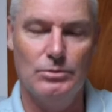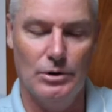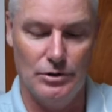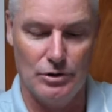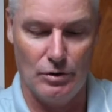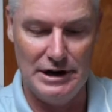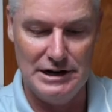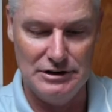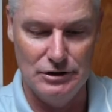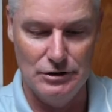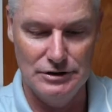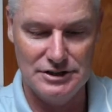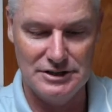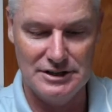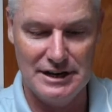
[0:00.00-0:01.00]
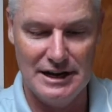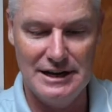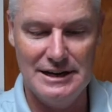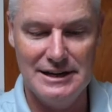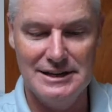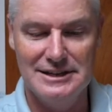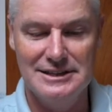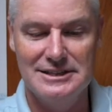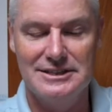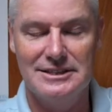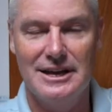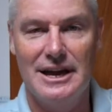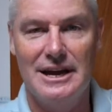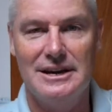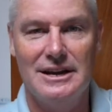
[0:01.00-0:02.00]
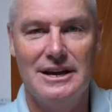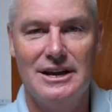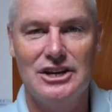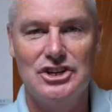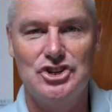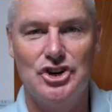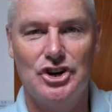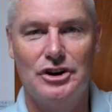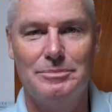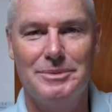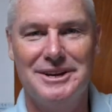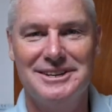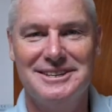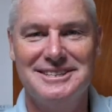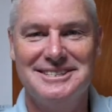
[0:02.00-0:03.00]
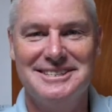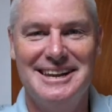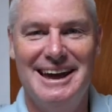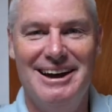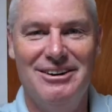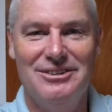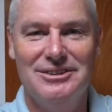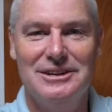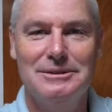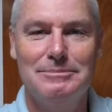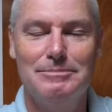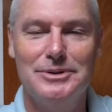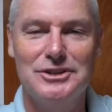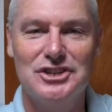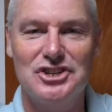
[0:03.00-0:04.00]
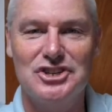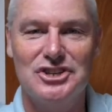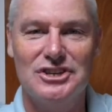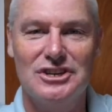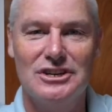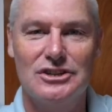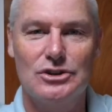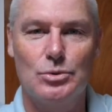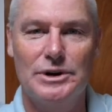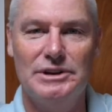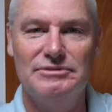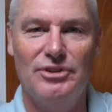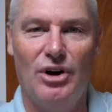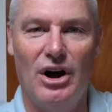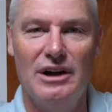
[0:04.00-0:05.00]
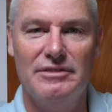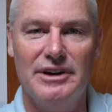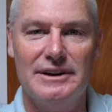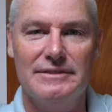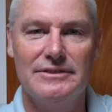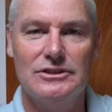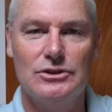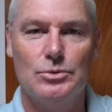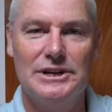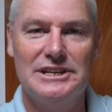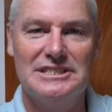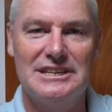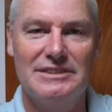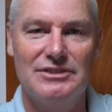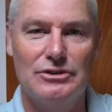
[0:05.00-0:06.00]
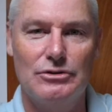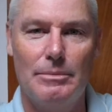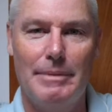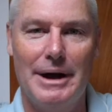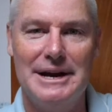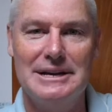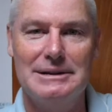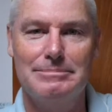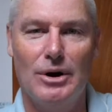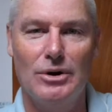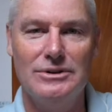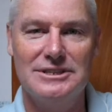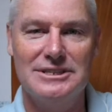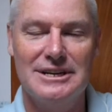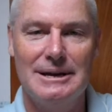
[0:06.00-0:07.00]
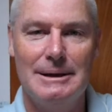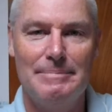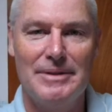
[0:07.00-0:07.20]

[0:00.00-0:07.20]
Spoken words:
Well, the great news today is that Jeremy is now in position 25 out of the 27 remaining boats,